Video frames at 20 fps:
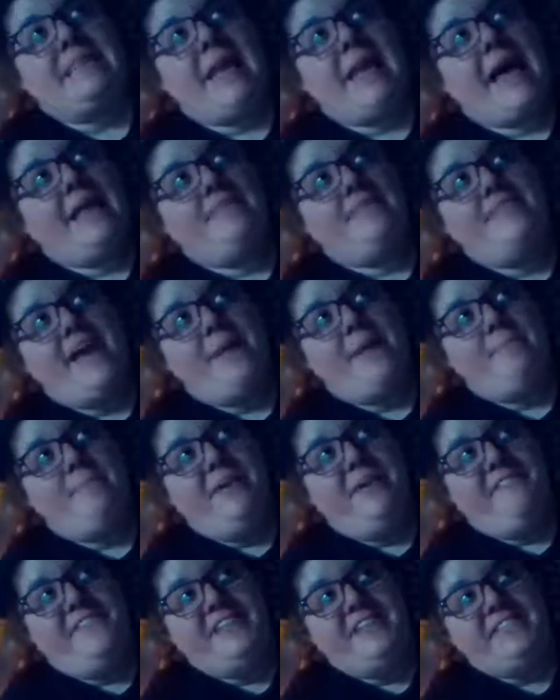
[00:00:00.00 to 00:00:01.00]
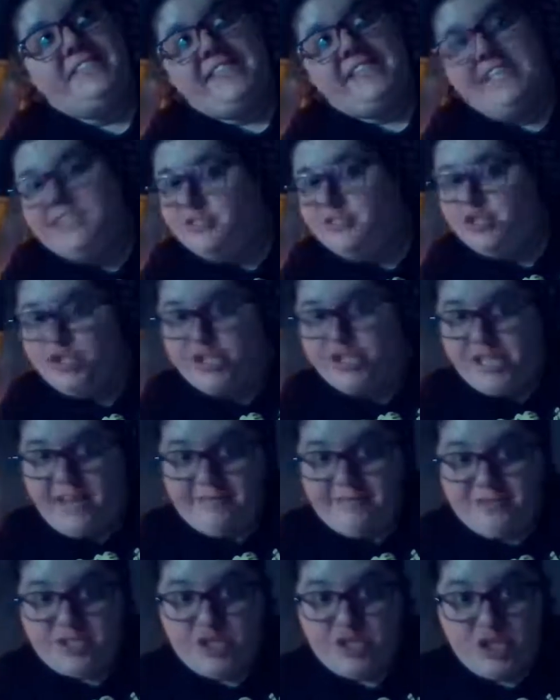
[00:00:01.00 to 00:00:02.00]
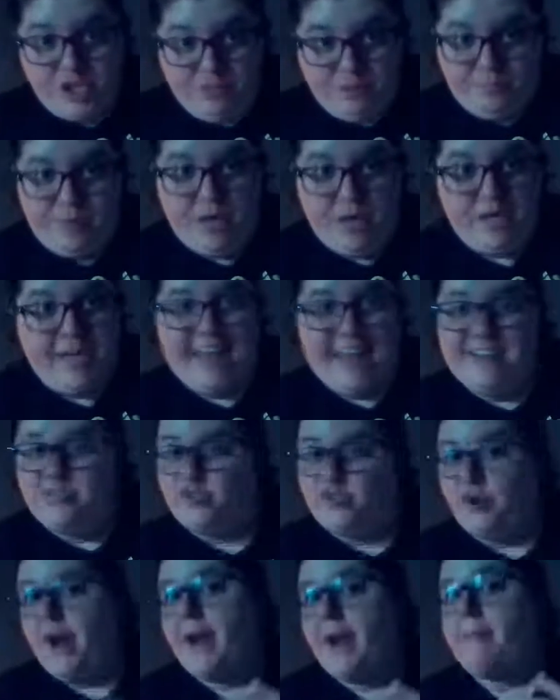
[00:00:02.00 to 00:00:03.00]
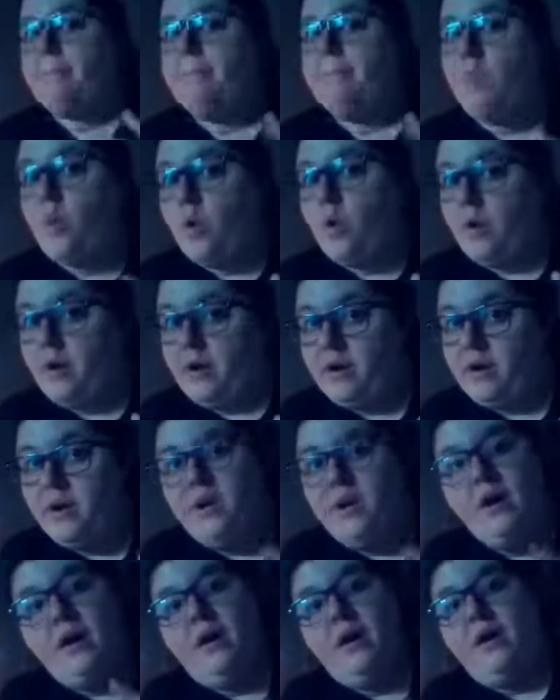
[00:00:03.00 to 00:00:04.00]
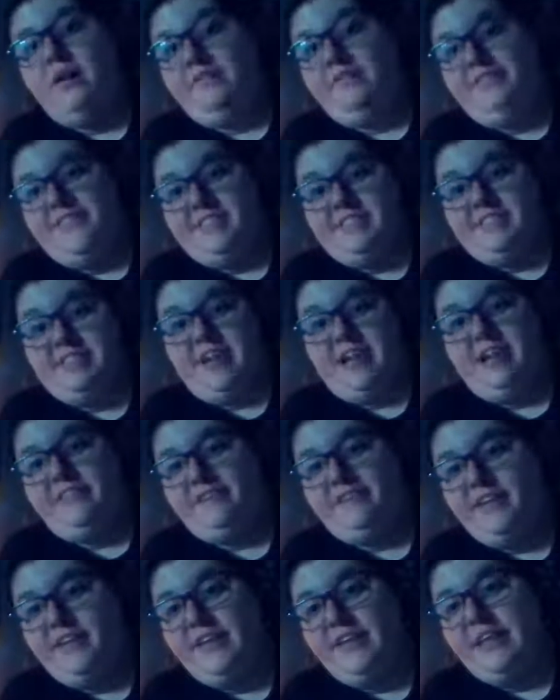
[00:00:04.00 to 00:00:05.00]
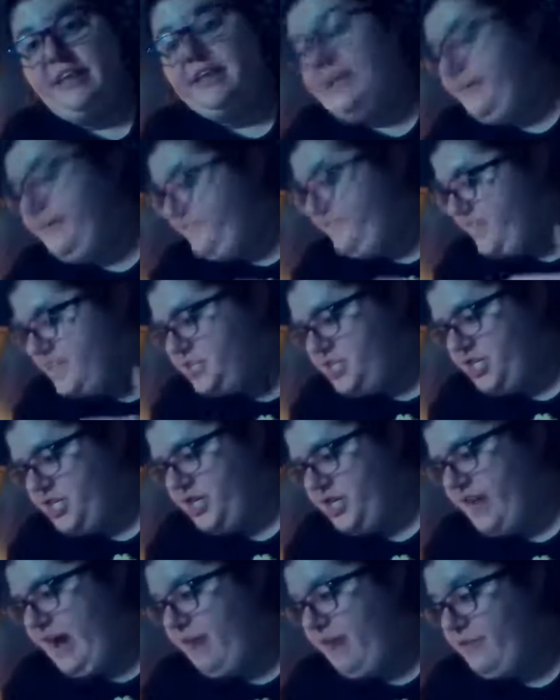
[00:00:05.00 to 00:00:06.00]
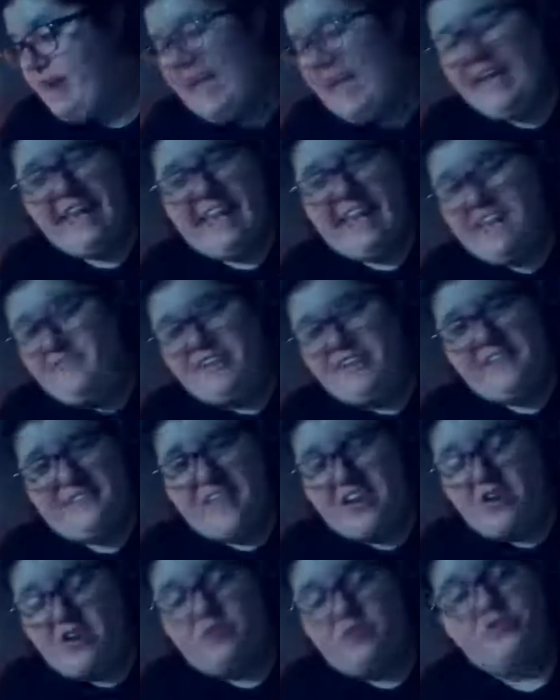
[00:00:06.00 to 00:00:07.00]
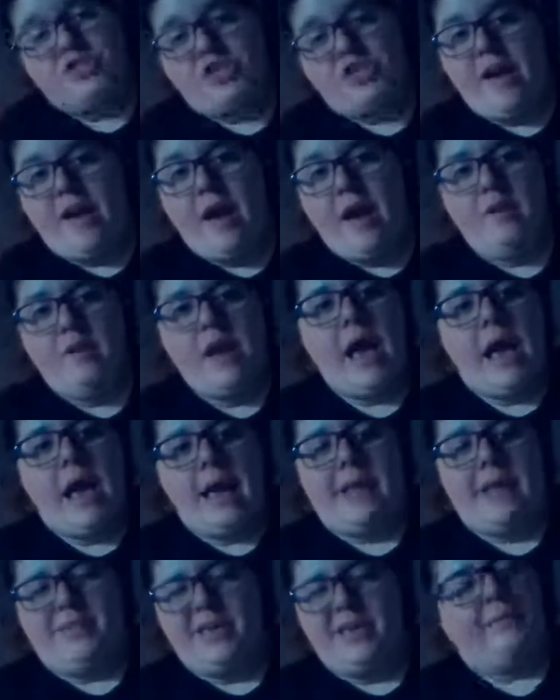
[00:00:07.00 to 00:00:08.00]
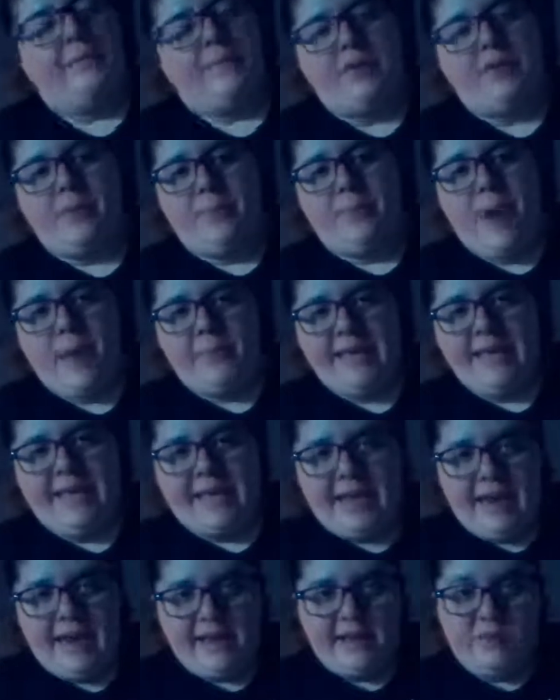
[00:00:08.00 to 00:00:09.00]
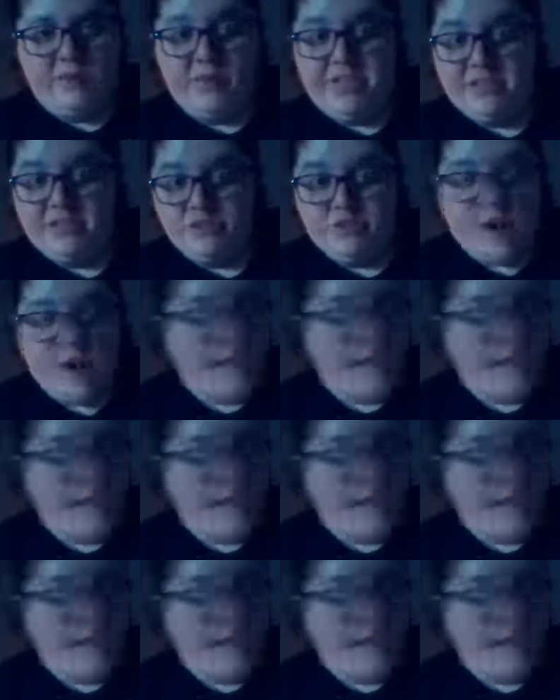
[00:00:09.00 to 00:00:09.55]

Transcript: that Muffin Tin Chef's cookbook and trying more of his stuff. If these turn out. Even if they don't turn out, I think I'm going to probably get it anyway and try